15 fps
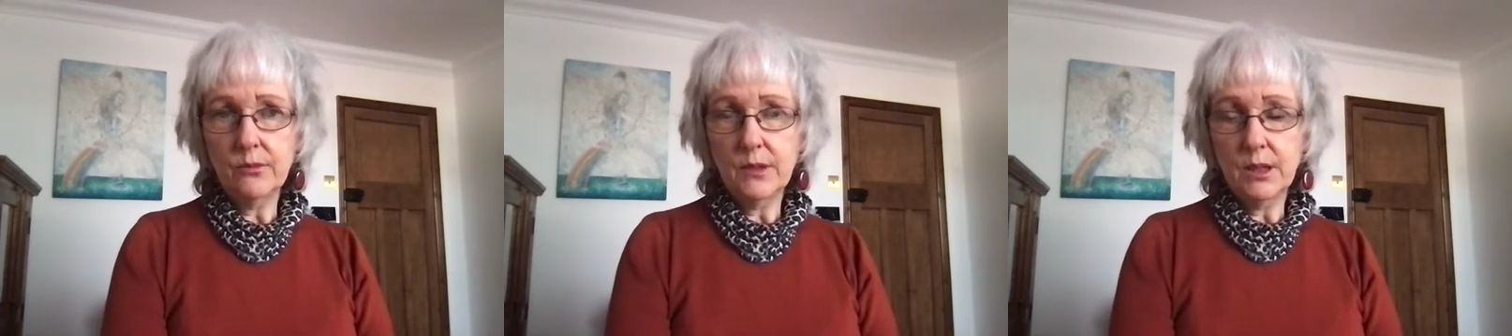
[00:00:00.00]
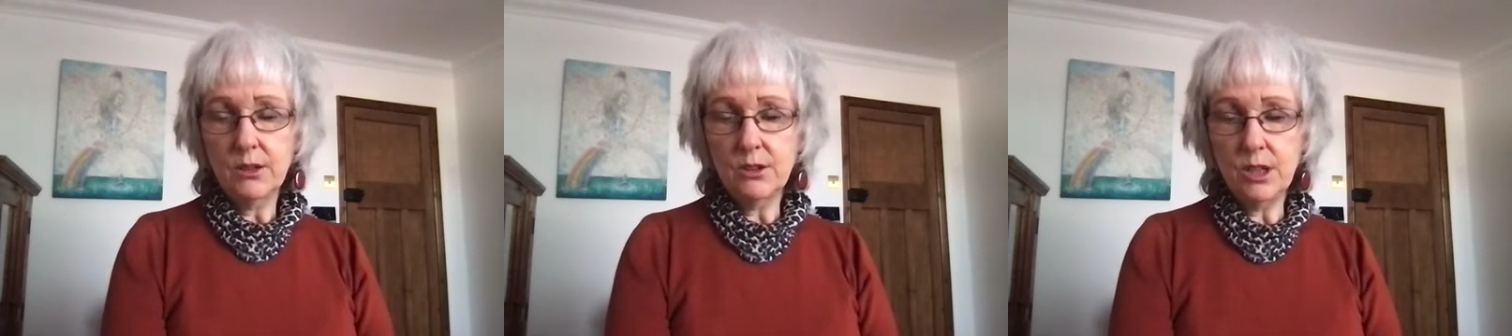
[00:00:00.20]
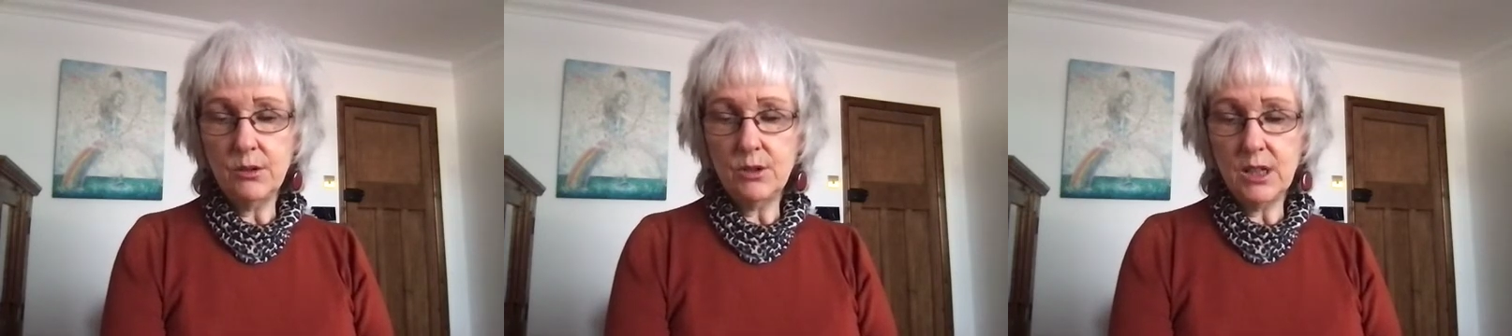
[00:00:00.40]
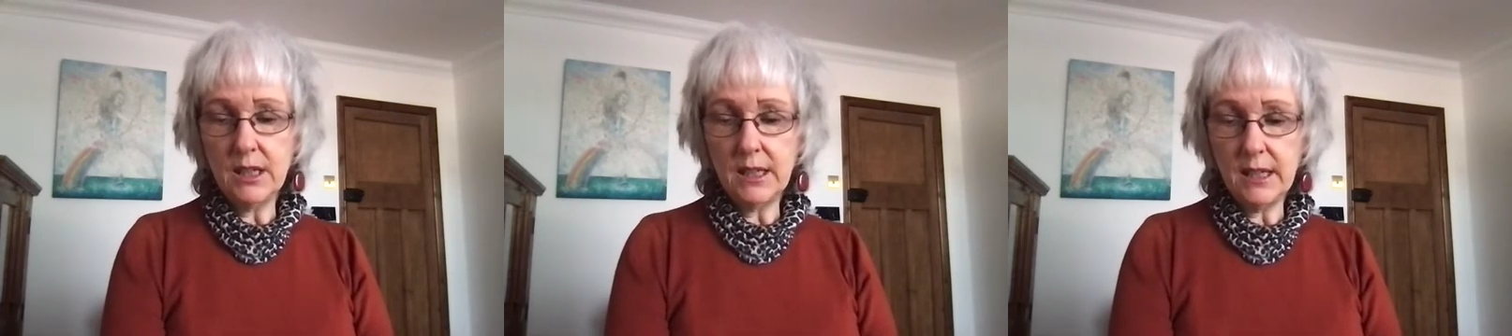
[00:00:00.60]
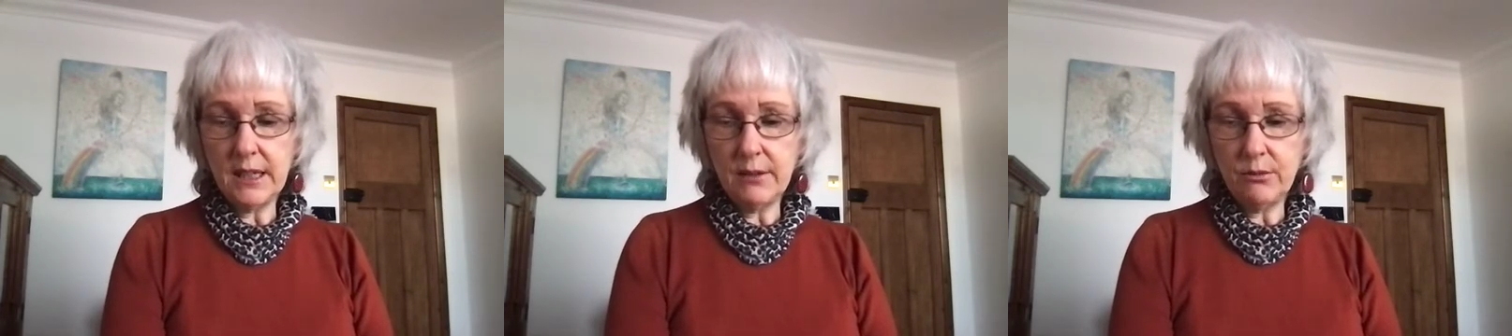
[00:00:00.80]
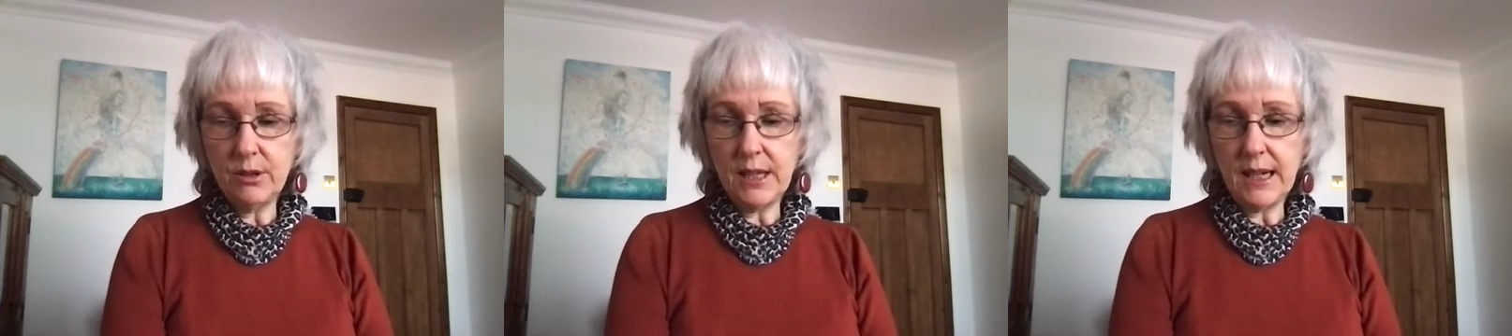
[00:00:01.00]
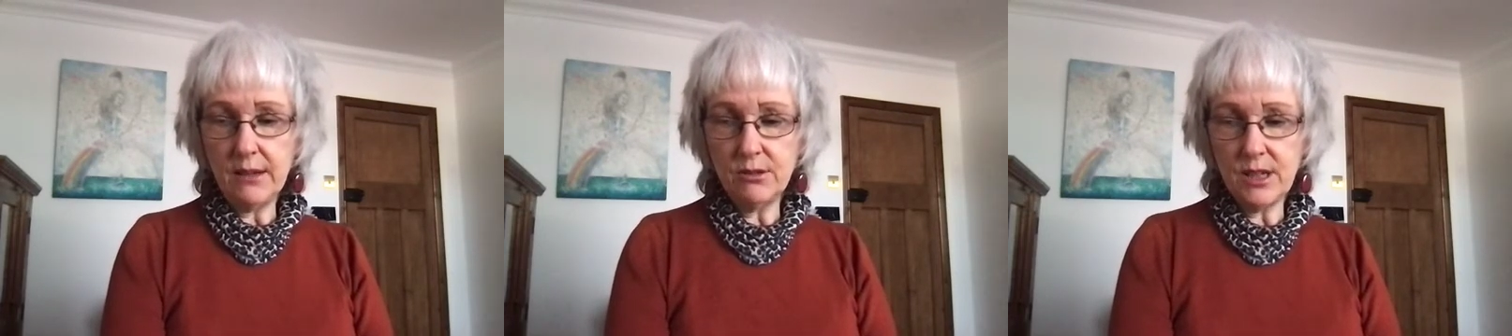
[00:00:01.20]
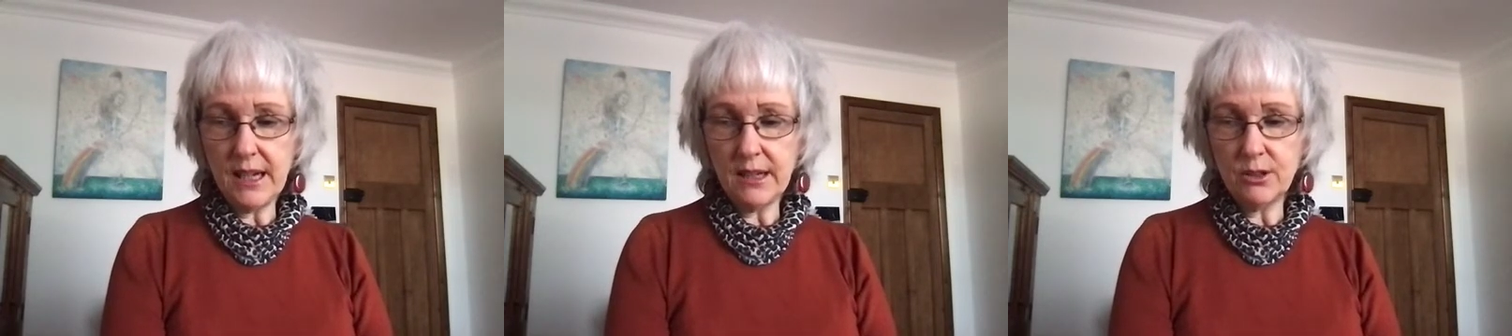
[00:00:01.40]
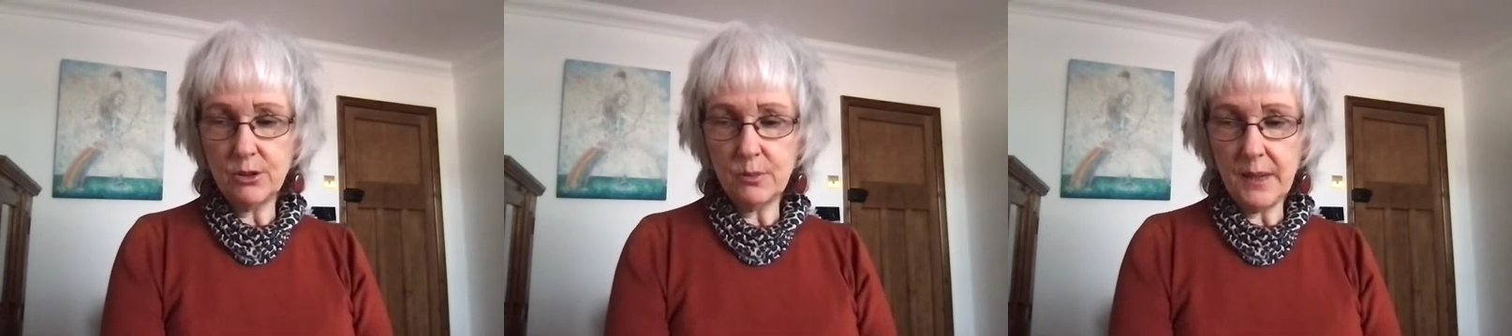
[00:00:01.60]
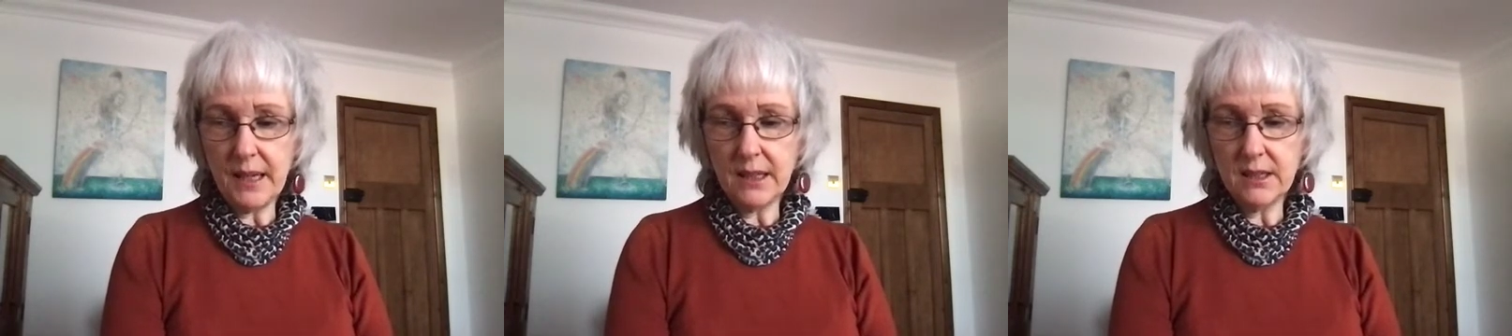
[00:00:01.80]
So to give without
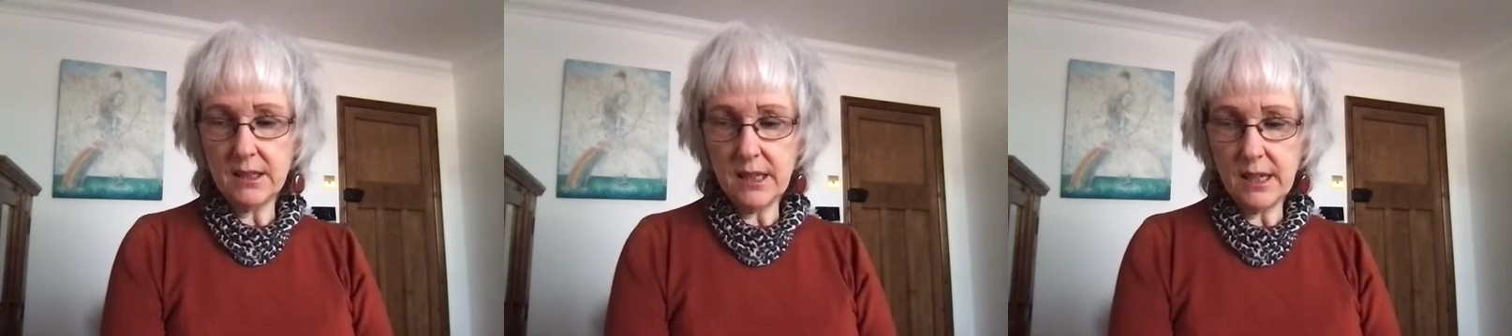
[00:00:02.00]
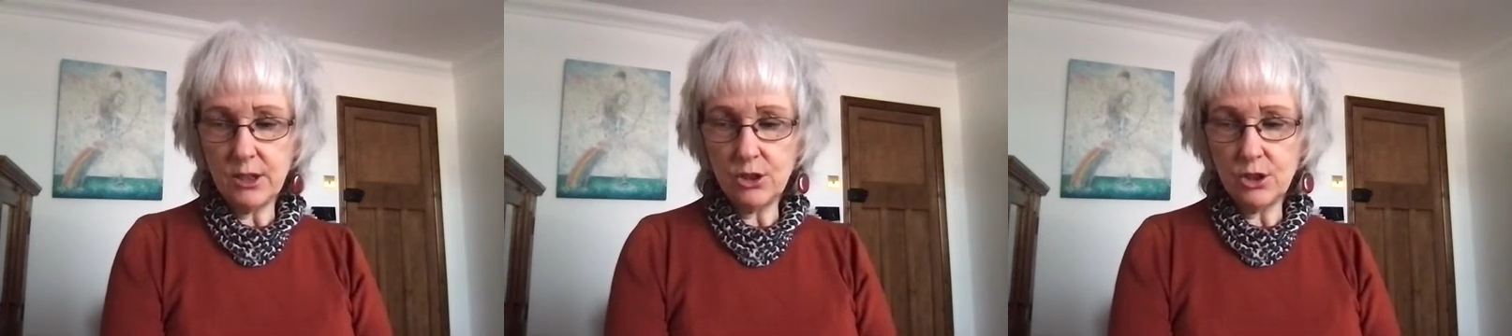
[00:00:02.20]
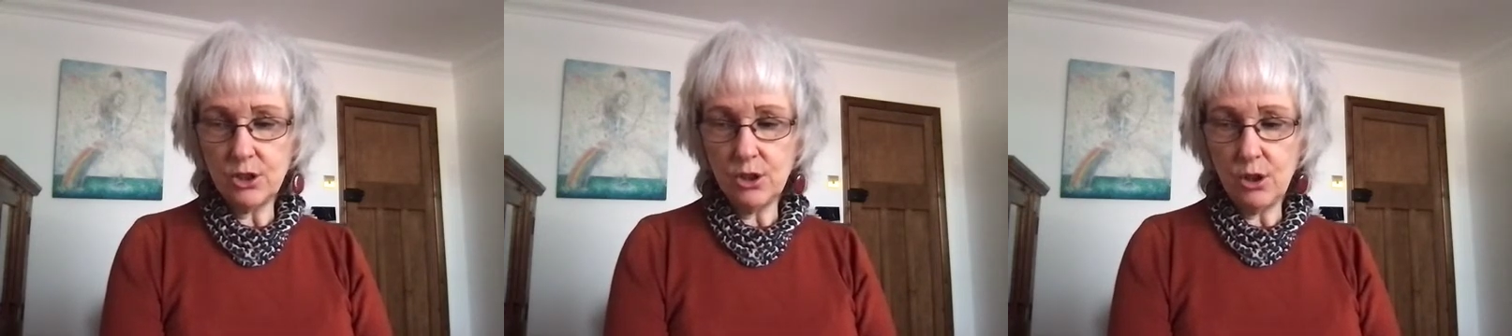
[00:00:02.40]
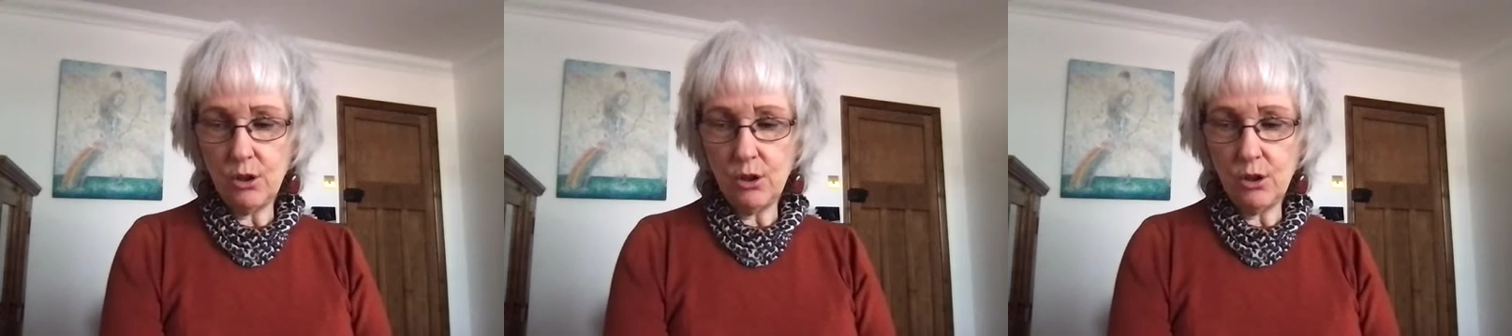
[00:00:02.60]
expectation